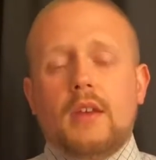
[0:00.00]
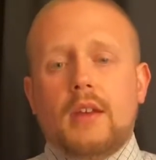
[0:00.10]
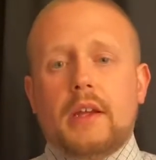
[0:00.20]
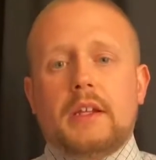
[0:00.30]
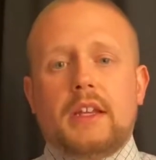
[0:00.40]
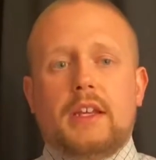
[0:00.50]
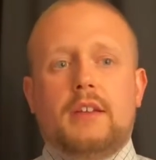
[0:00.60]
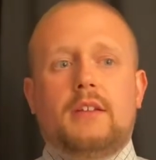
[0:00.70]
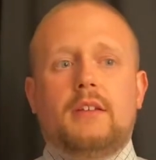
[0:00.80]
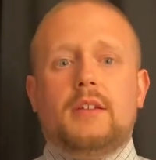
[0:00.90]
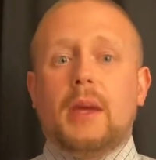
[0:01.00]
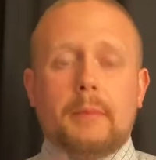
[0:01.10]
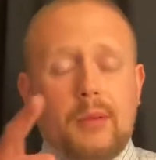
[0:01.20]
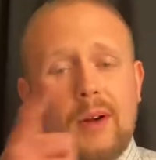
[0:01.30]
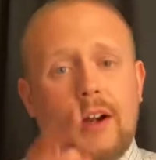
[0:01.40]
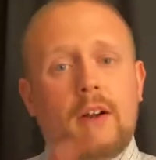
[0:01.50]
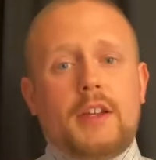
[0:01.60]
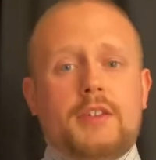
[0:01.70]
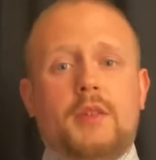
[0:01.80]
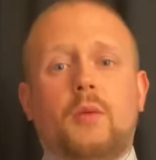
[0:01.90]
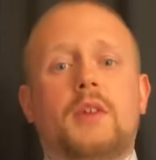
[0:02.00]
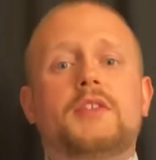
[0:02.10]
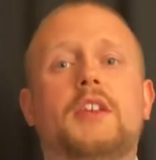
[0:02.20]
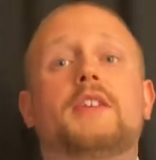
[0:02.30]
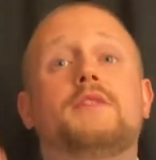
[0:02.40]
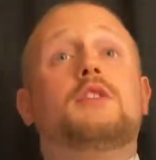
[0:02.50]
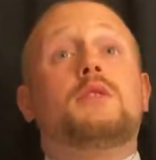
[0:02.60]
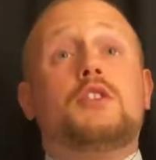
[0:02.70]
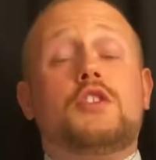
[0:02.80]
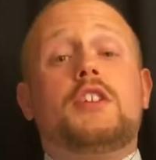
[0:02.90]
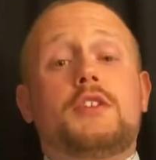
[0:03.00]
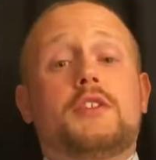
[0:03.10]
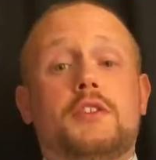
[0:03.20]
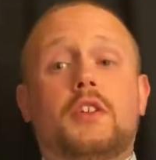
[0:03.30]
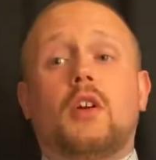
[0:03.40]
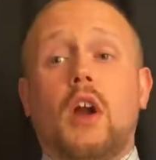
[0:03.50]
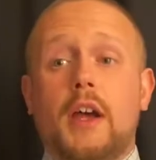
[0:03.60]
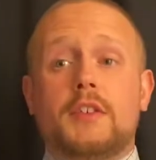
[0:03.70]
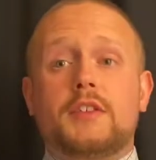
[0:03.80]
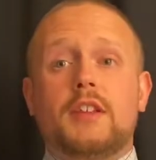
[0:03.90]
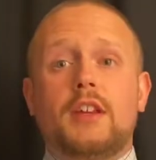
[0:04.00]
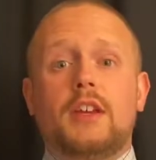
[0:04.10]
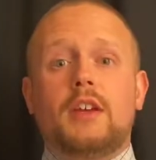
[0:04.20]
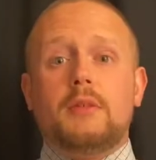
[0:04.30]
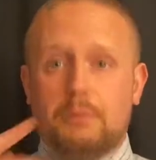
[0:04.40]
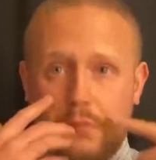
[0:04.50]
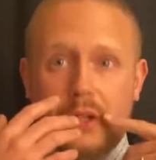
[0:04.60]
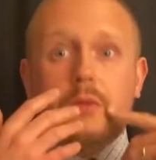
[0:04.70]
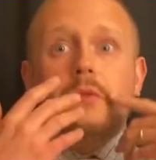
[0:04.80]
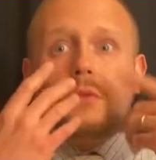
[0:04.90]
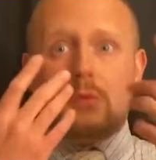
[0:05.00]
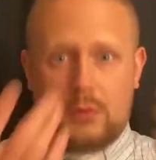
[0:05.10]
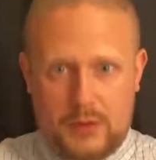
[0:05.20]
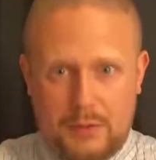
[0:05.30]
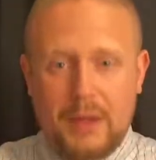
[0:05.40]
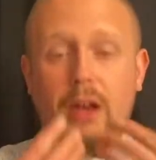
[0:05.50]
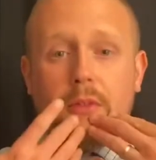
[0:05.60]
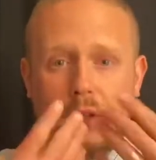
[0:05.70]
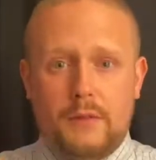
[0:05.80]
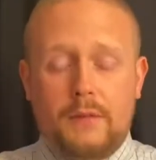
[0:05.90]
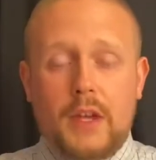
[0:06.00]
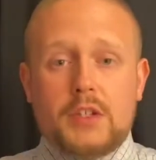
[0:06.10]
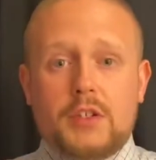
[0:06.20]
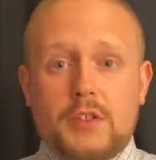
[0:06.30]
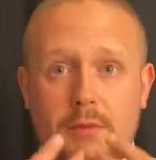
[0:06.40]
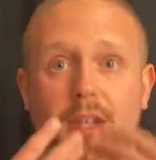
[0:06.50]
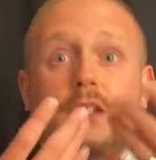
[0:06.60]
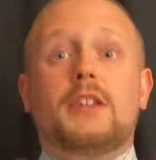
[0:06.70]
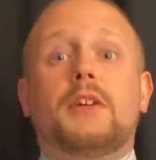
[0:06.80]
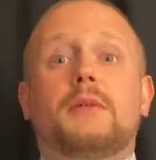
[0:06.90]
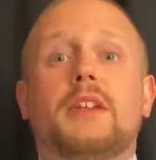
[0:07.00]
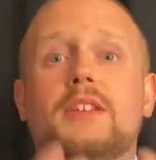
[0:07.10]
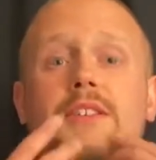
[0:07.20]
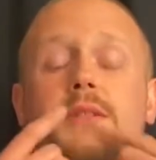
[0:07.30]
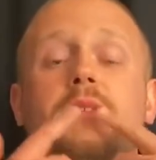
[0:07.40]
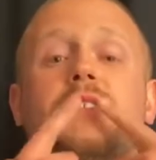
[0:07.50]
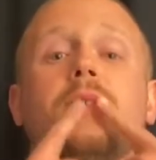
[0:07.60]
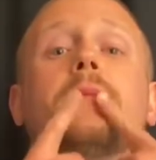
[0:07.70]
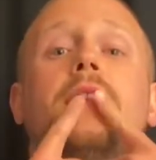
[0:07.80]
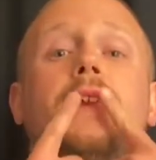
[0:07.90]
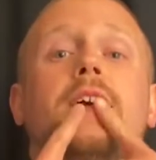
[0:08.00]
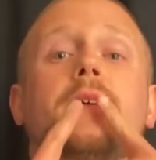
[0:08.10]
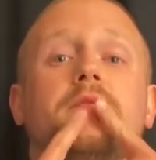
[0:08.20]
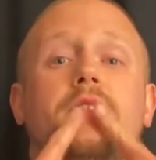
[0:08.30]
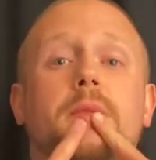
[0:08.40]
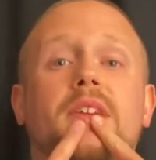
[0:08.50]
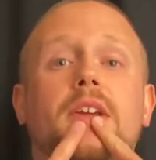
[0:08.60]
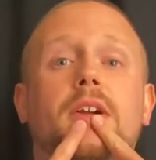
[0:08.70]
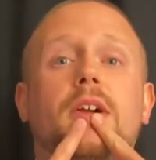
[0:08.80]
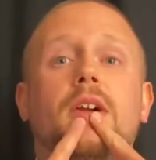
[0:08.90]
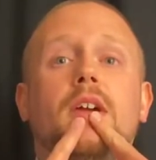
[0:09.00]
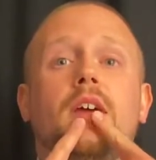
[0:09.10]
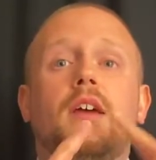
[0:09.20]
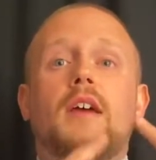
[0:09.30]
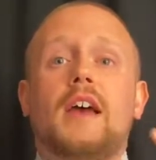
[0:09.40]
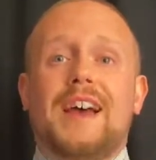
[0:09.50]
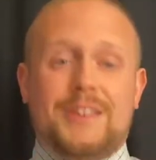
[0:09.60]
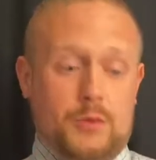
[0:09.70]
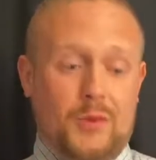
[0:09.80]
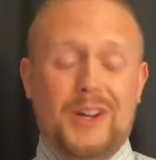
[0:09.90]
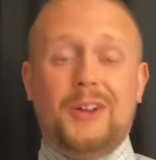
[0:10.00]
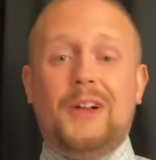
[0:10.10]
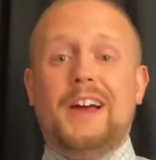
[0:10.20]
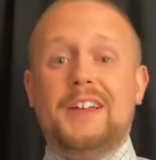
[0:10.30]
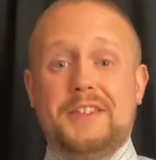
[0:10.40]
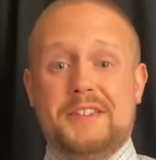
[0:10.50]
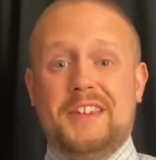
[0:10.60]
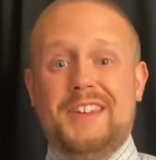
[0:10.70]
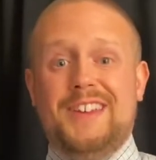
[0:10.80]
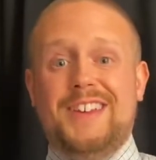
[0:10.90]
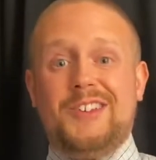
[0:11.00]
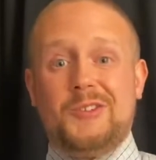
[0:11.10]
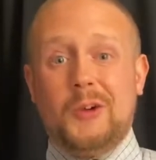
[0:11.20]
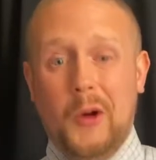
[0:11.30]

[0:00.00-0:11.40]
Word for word: And again, that prayer isn't what saves you, it's Jesus Christ. But with the mouth confession is made, there needs to be something that comes from here as well as in your